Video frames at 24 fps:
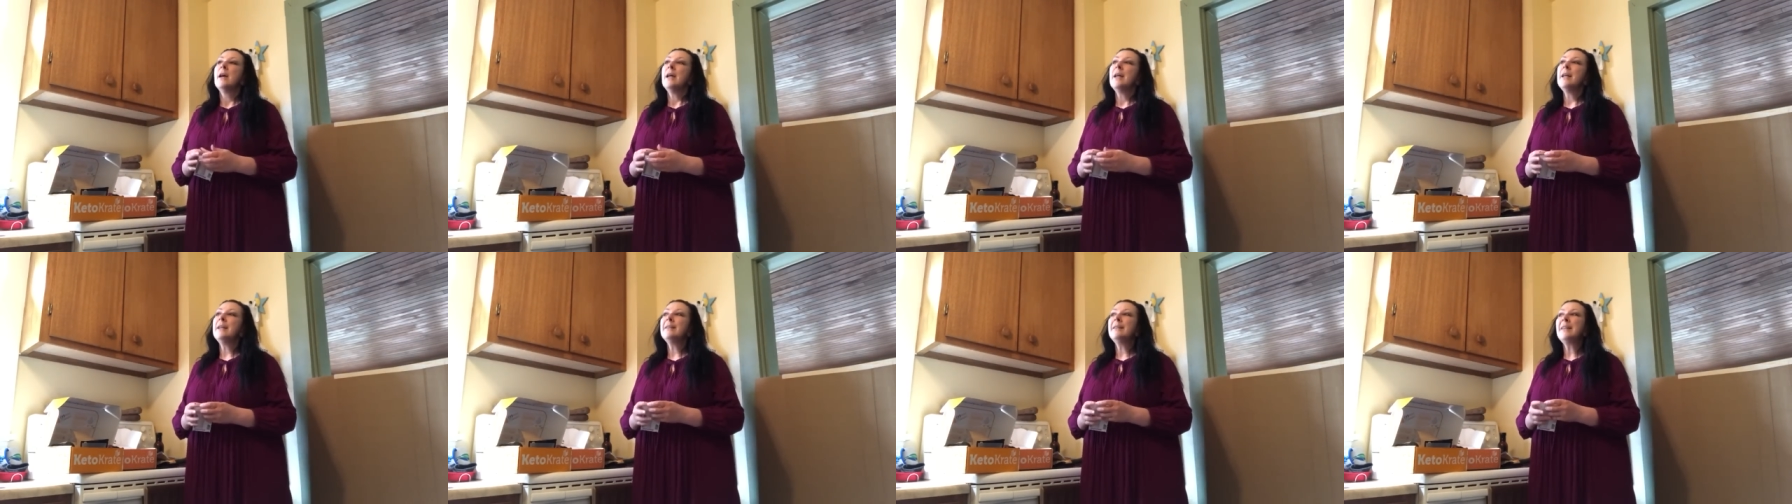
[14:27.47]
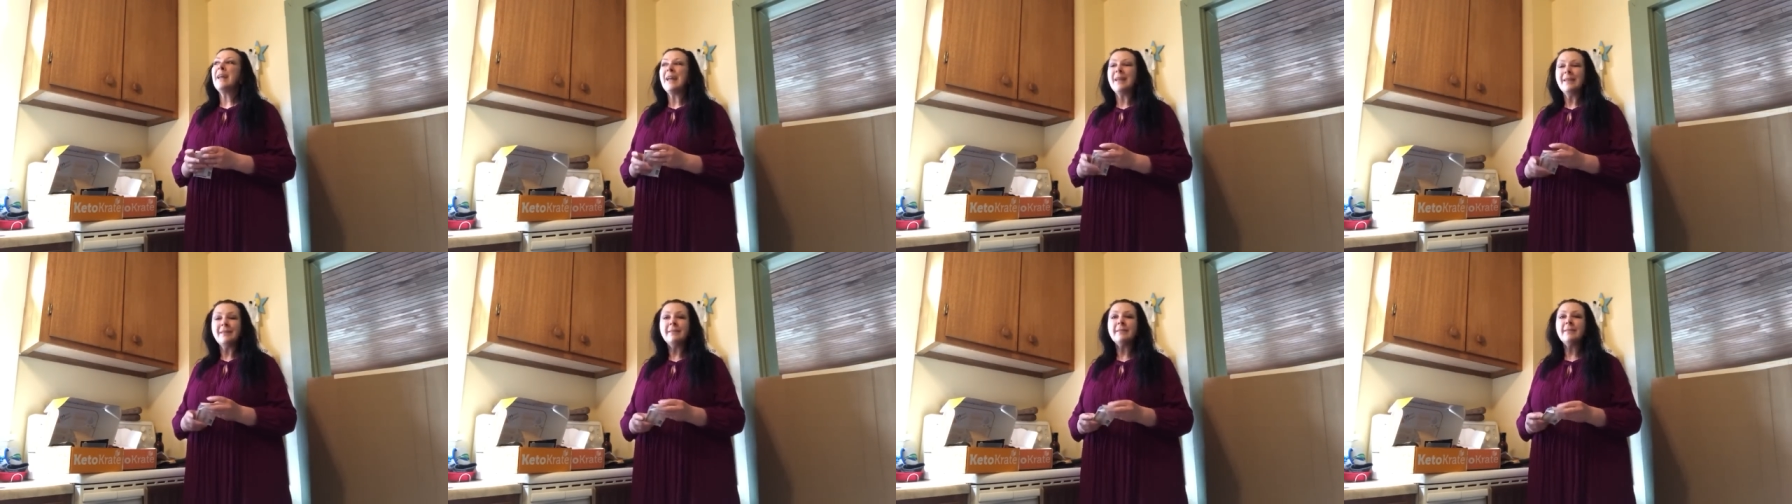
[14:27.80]
It
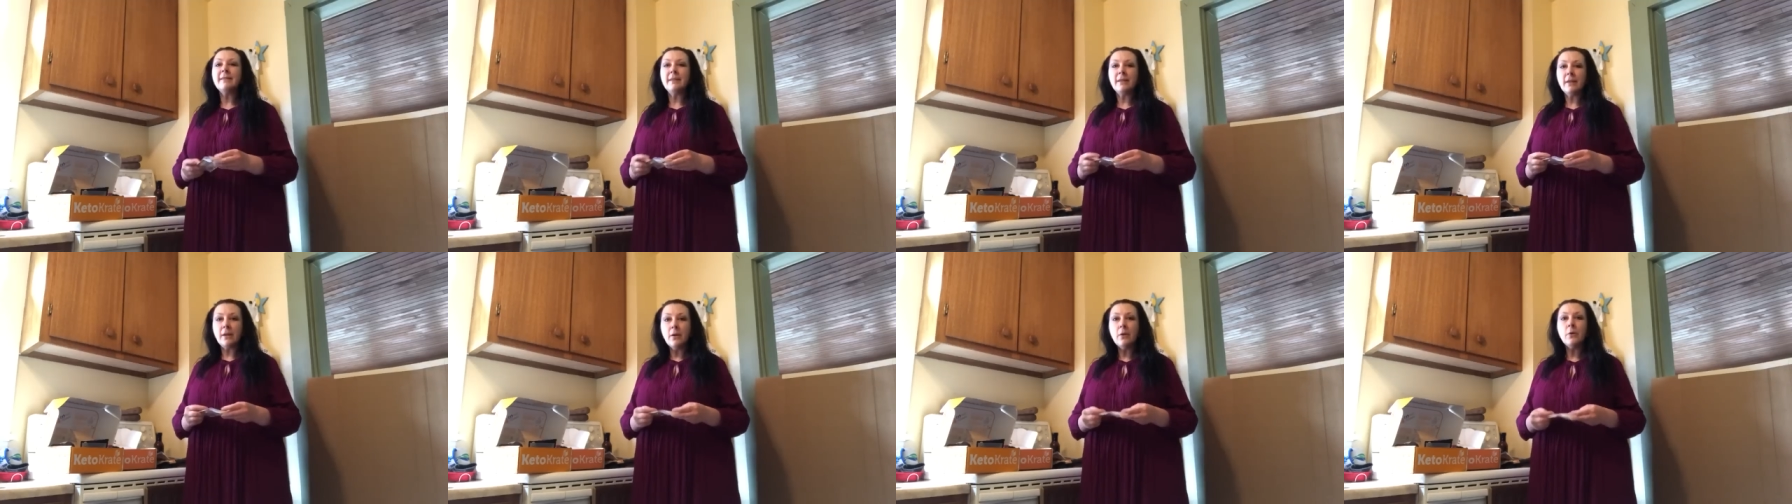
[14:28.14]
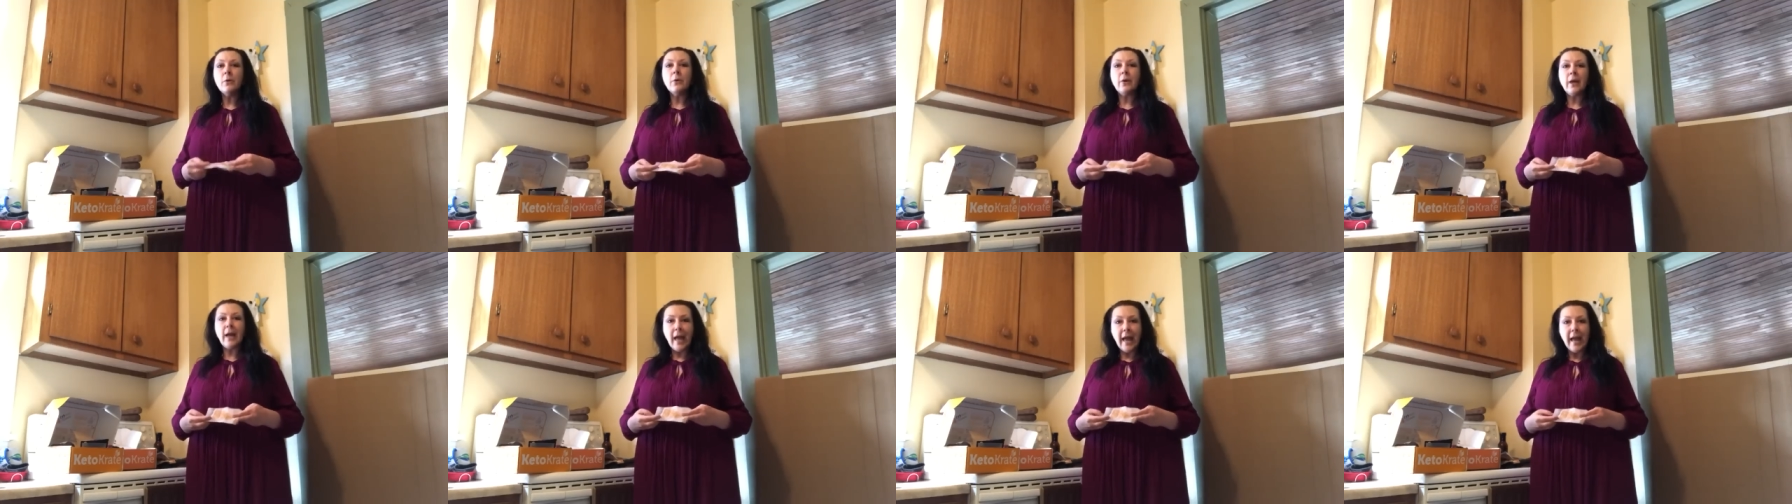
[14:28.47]
tasted
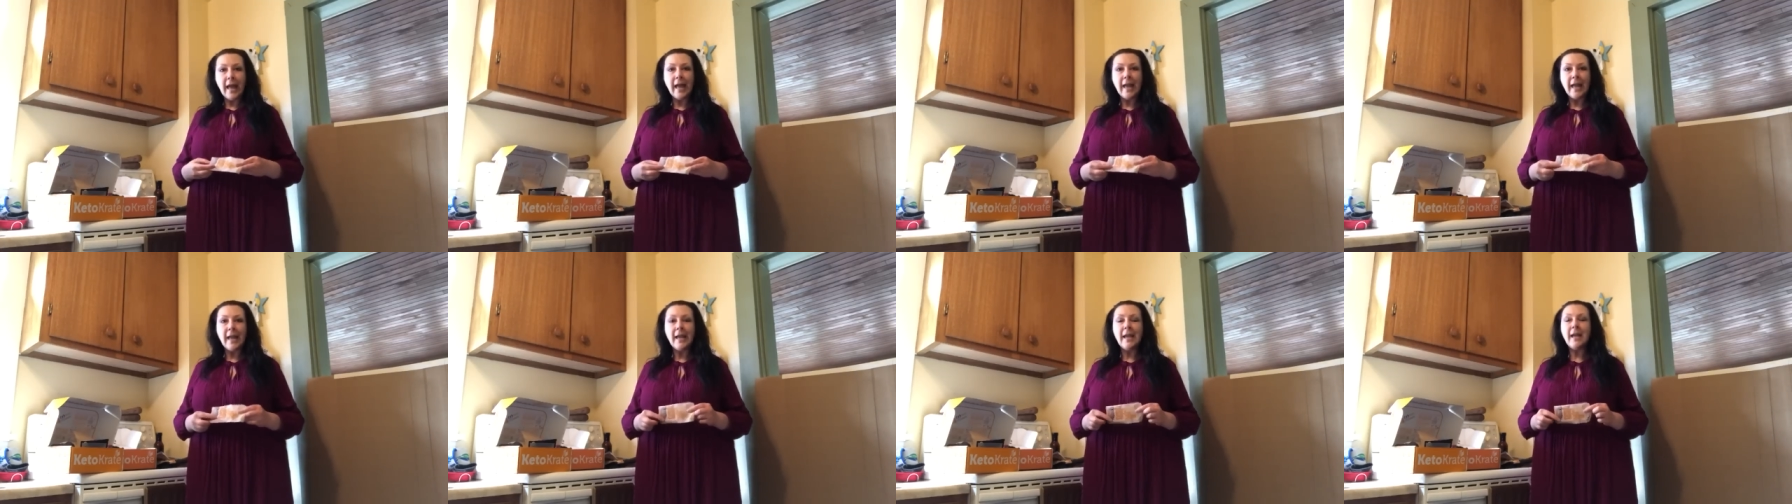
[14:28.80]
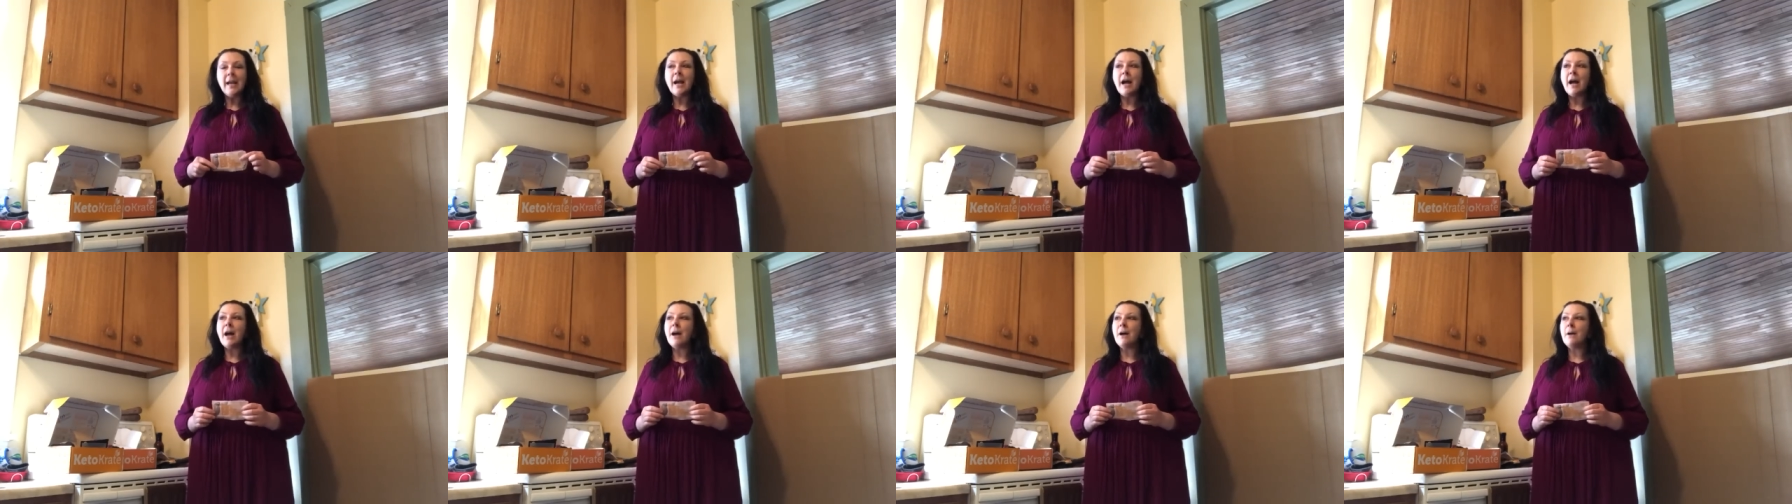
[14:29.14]
okay,